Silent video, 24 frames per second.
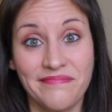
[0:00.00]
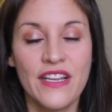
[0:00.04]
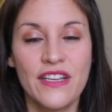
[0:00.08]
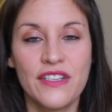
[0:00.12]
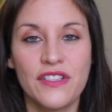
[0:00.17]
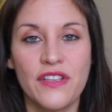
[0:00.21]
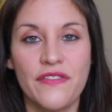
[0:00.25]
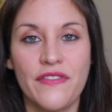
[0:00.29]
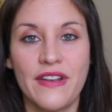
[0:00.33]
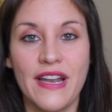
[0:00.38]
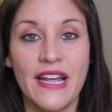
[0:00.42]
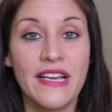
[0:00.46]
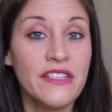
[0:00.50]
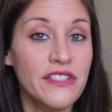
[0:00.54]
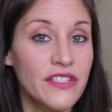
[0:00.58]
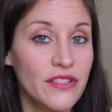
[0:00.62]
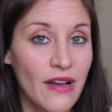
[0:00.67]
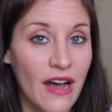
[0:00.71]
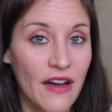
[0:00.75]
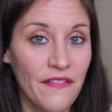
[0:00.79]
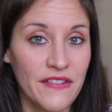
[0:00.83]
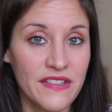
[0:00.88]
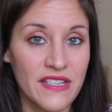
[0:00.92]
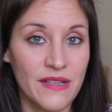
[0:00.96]
So the next two
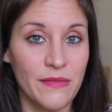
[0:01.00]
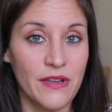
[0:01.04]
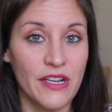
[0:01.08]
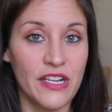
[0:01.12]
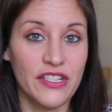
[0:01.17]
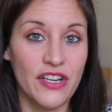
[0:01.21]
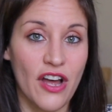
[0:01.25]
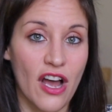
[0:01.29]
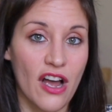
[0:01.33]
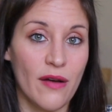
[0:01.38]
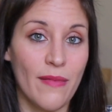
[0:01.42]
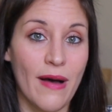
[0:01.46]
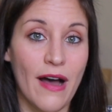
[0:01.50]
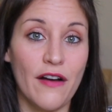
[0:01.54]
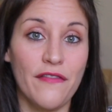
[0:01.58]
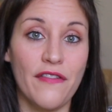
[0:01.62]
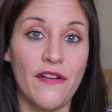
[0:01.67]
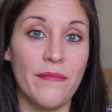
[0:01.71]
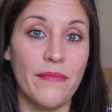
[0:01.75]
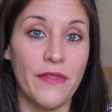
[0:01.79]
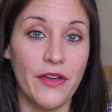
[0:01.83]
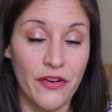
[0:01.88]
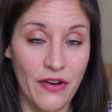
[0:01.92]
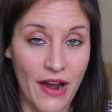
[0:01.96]
outfits I'm going to talk about are
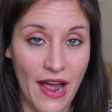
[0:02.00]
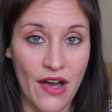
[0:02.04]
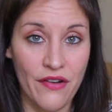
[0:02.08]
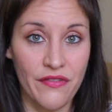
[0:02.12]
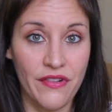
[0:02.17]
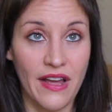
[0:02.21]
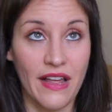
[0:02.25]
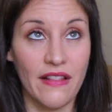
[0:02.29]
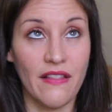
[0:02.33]
from The Crown. I